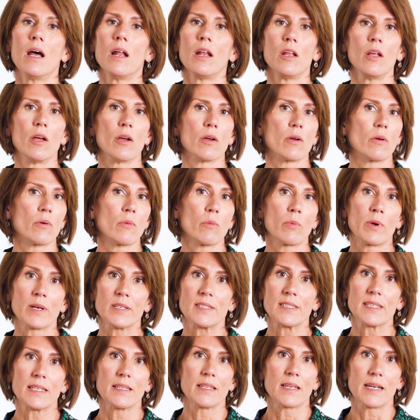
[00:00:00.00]
Look, we're
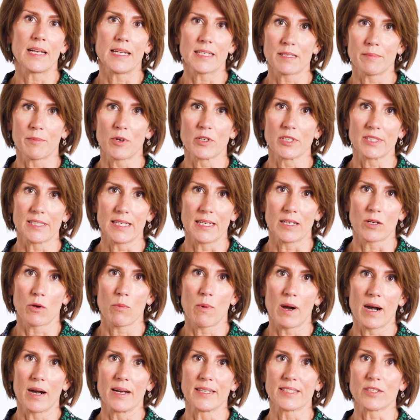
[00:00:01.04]
seeing that HMRC
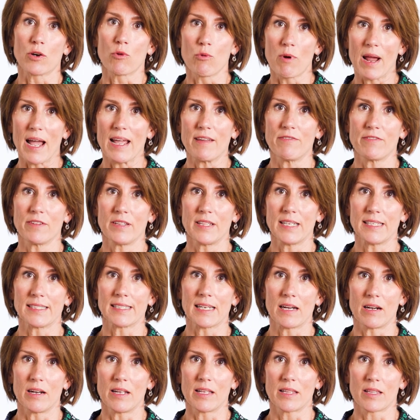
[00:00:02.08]
inquiries are rife in this
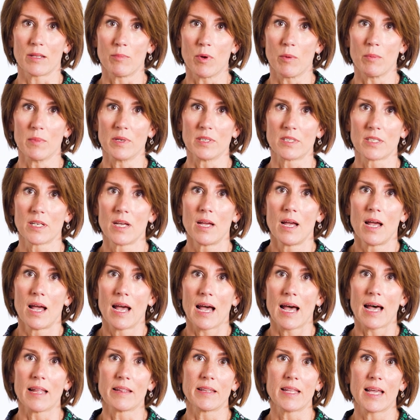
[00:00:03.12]
area at the moment,
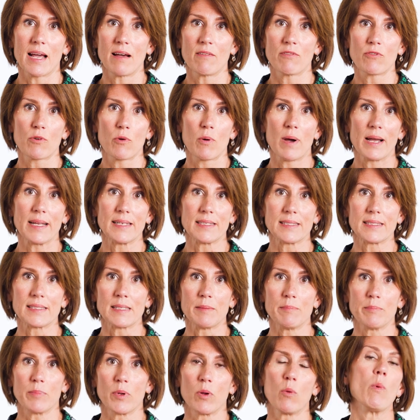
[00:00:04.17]
and they have quite
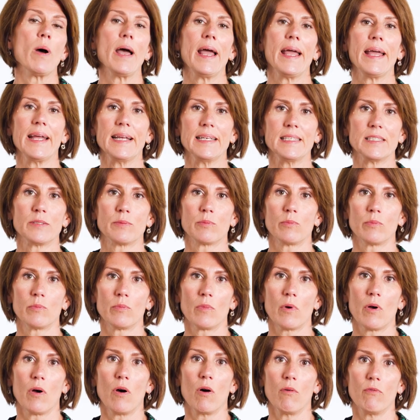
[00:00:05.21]
simple ways
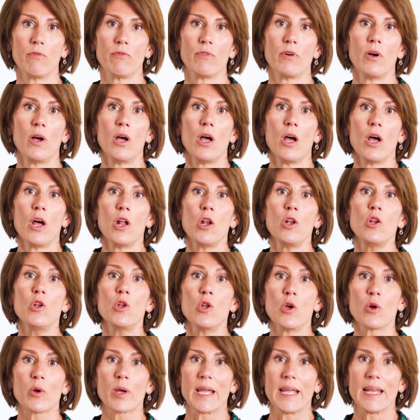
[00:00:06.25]
of
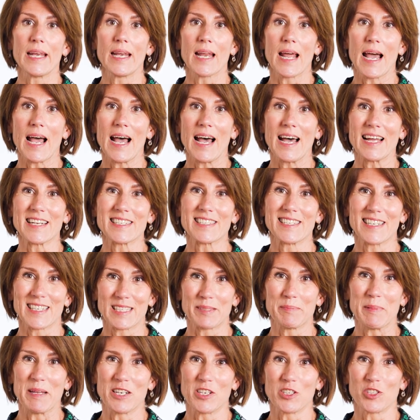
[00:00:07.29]
looking at
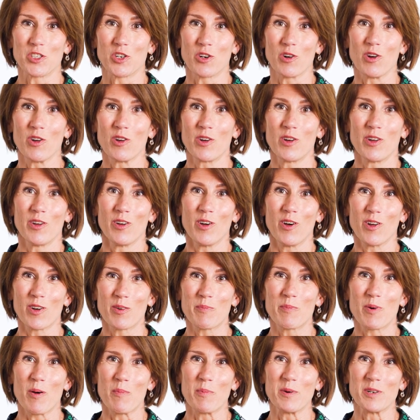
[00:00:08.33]
expenditure on a
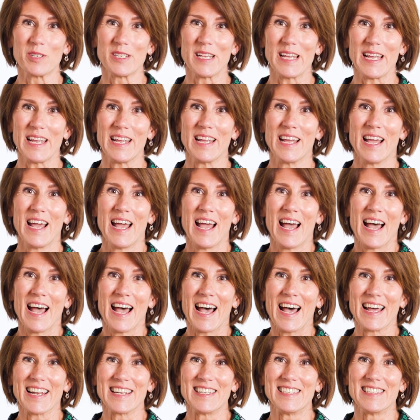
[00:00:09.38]
property
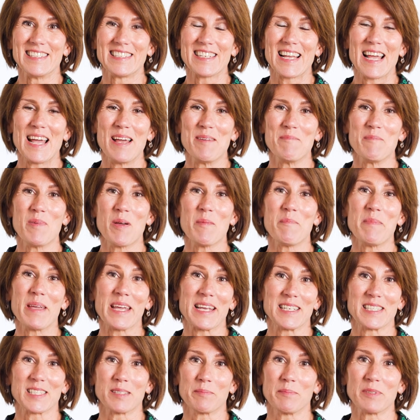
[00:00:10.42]
and
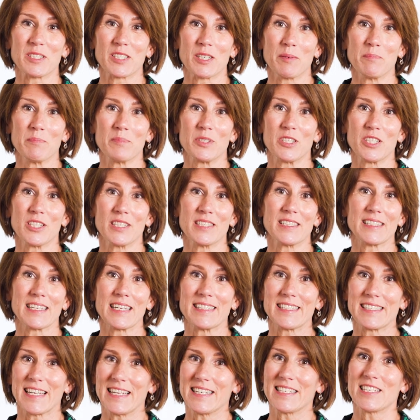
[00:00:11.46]
making some assumptions
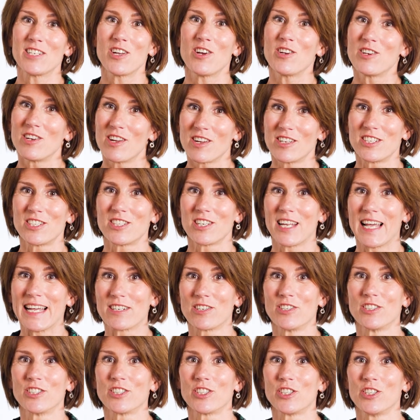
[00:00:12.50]
and sending out nudge
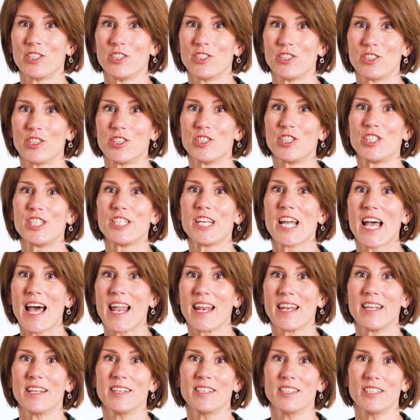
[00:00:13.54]
letters to
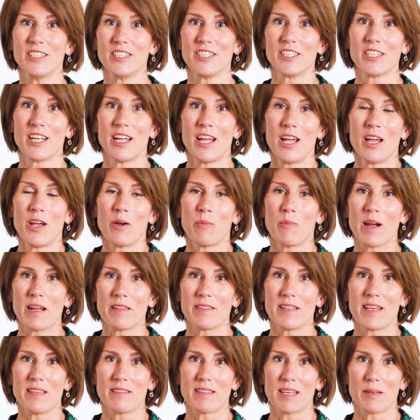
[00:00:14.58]
challenge where
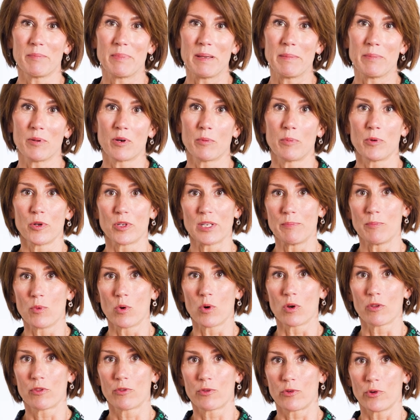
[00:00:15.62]
they think people are putting
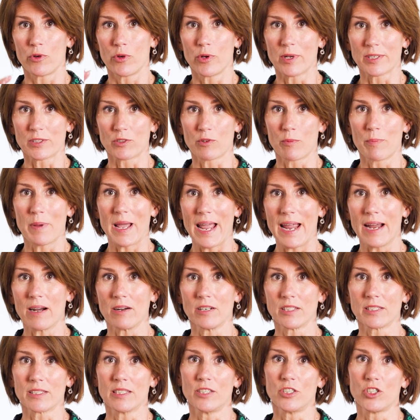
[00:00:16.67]
more through as
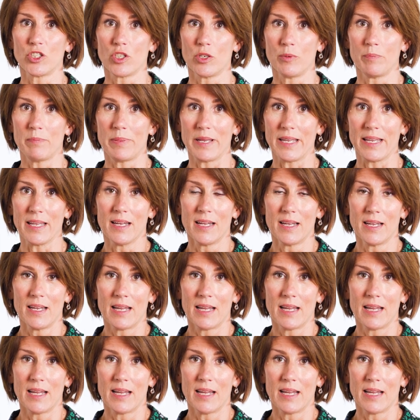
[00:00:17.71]
repairs than should be